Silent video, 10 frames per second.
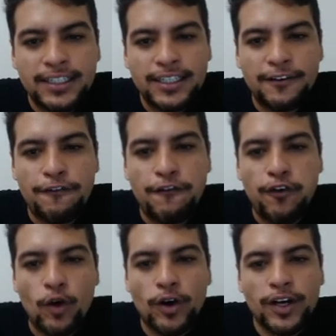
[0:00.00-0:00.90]
the
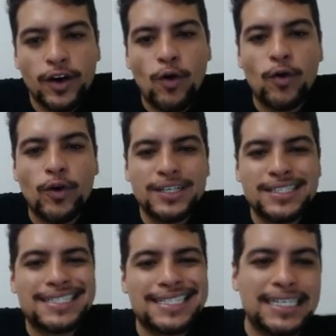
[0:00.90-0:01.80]
for or
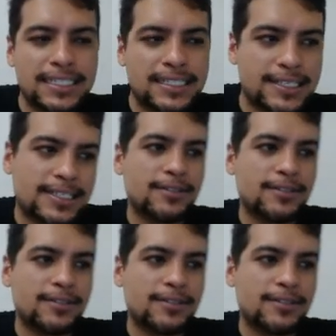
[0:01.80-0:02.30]
since,